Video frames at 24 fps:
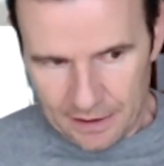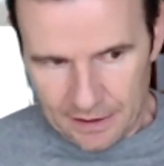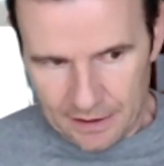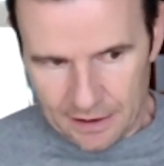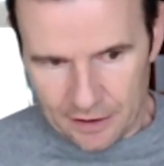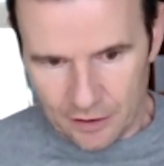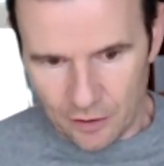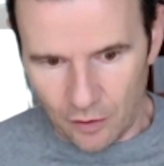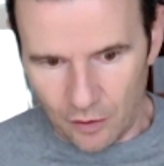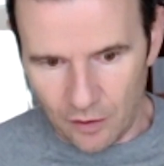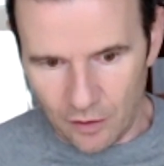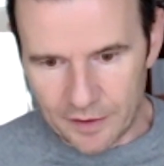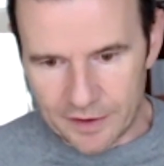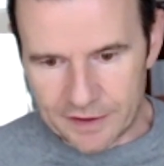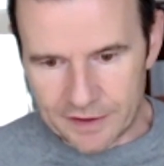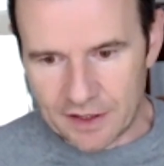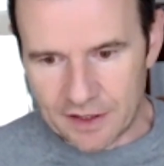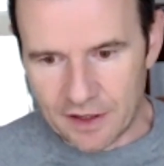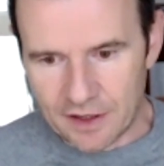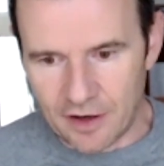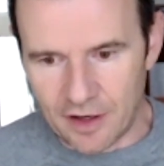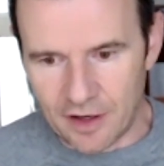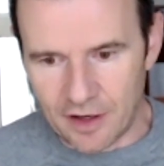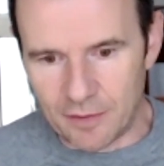And all the
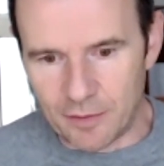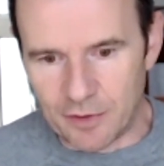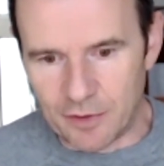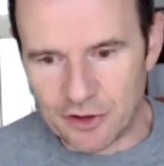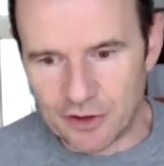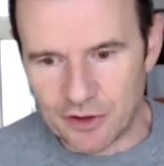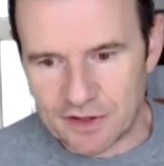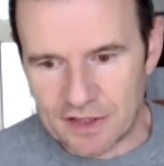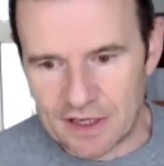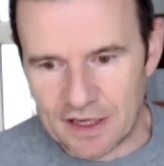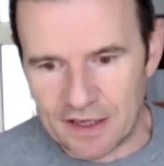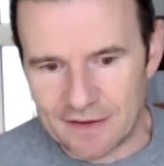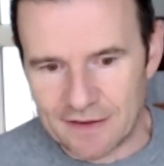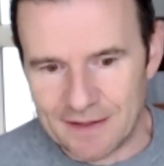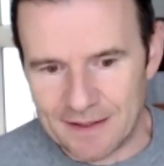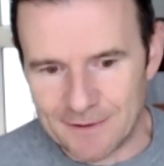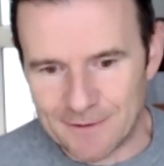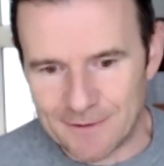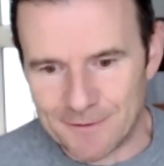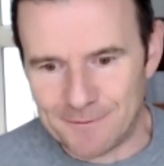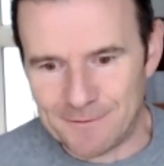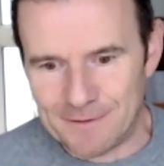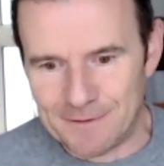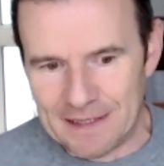time, I just had this
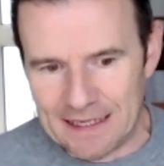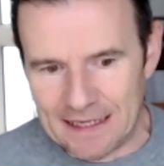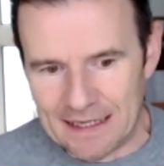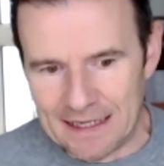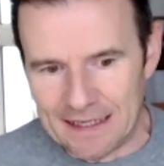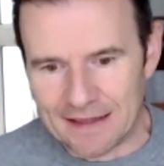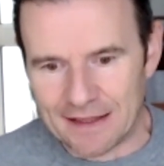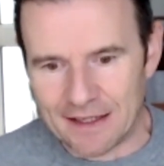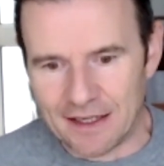feeling